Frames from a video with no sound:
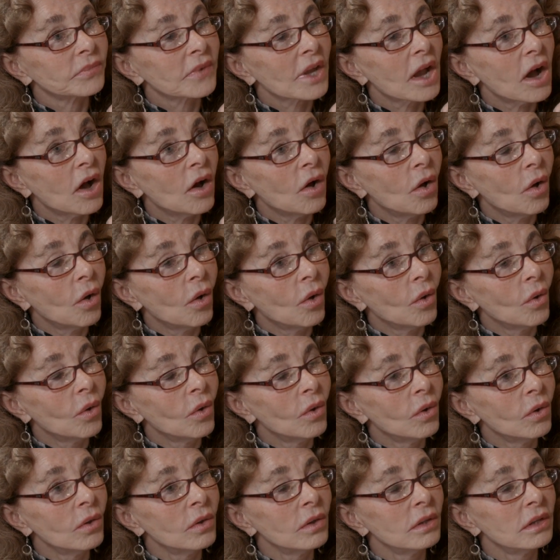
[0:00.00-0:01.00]
a
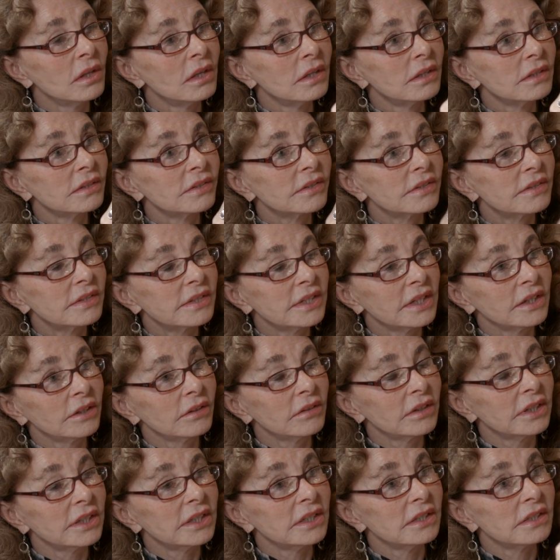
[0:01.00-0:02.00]
whole
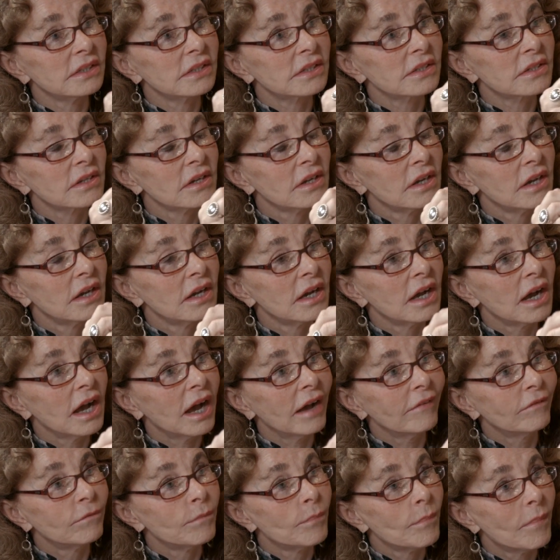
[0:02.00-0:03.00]
series
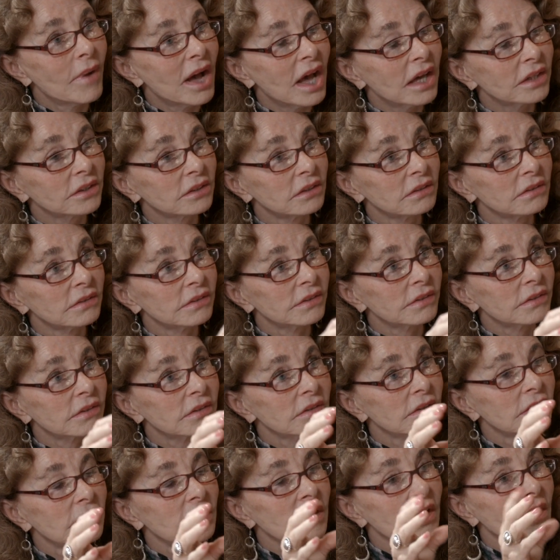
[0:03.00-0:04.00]
of models.
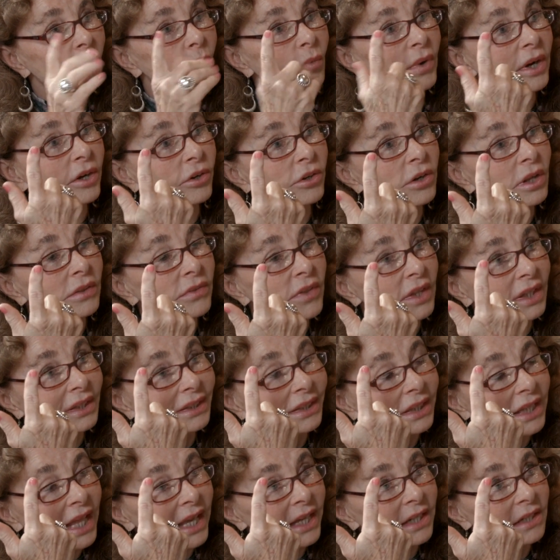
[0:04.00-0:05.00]
We're the
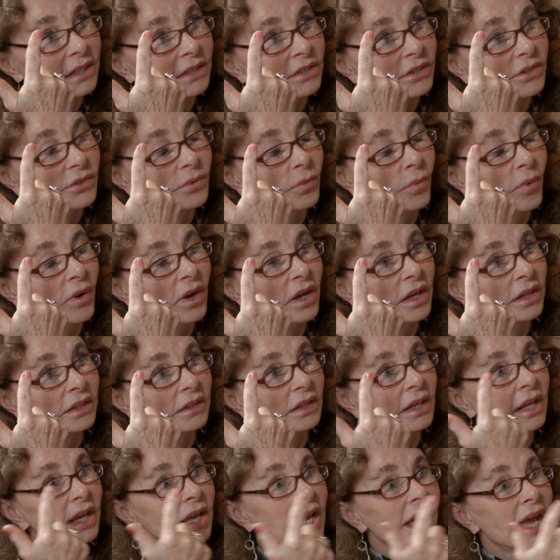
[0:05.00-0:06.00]
latest
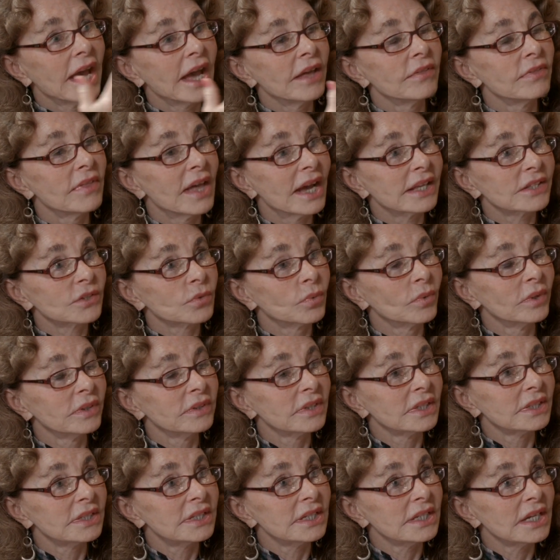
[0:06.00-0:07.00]
one. And that's when
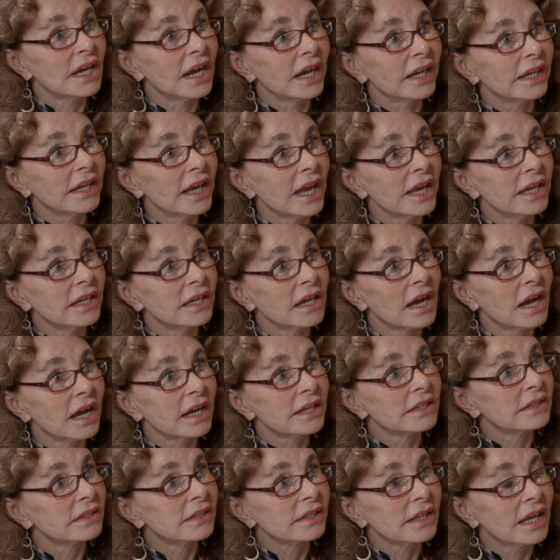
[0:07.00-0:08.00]
the DIA
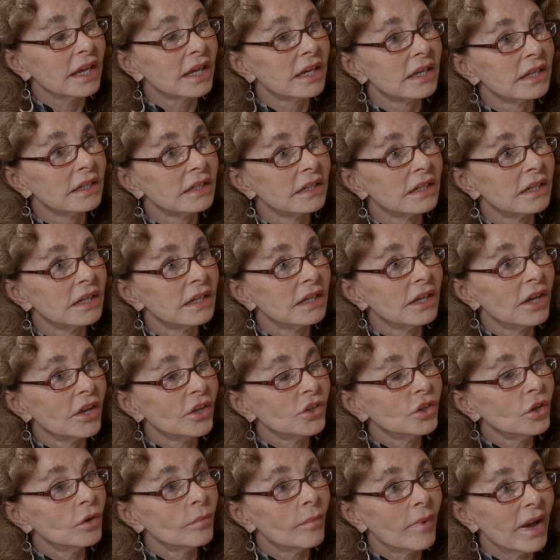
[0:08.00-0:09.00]
guy said,
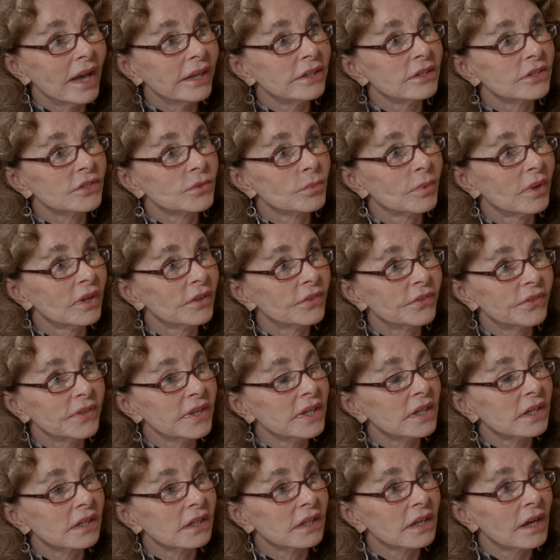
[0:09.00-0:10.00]
you might as well
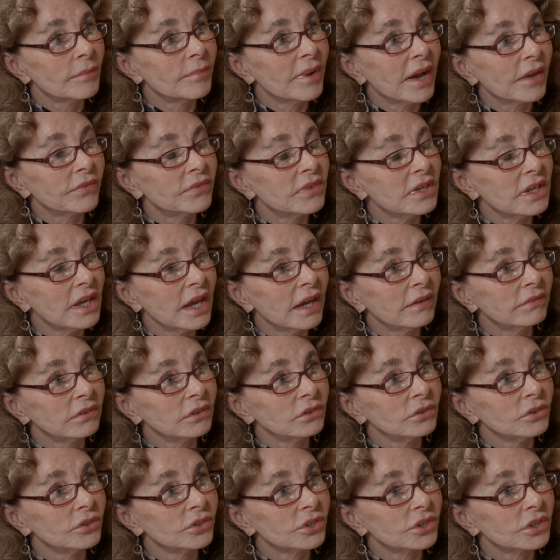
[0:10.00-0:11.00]
think about the
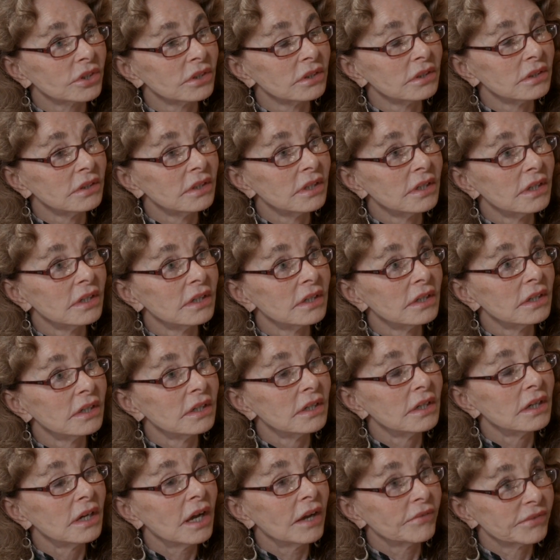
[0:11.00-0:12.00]
evolution
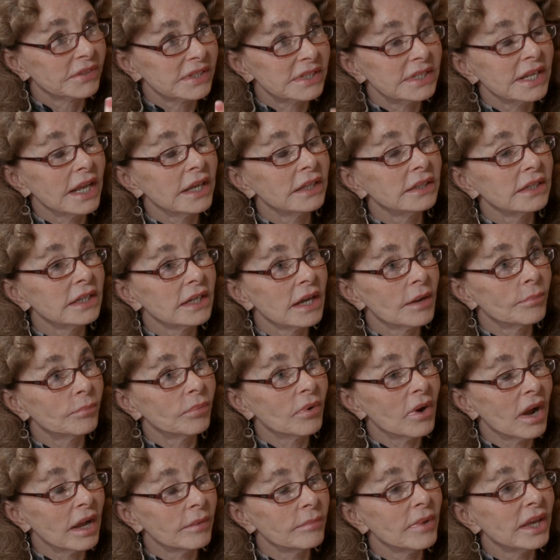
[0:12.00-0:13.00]
of standing up
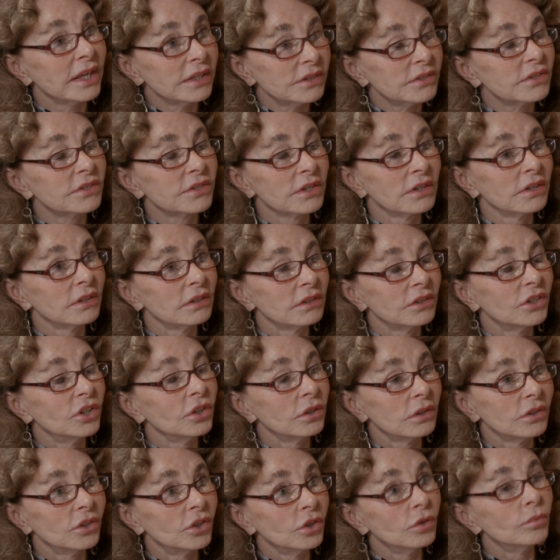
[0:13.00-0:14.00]
primates,
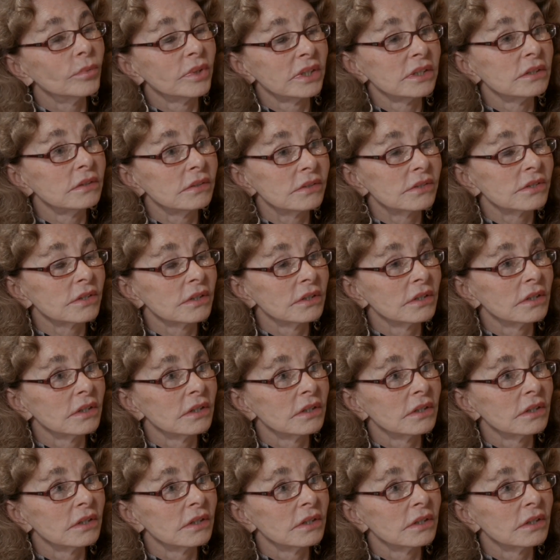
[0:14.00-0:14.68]
humans,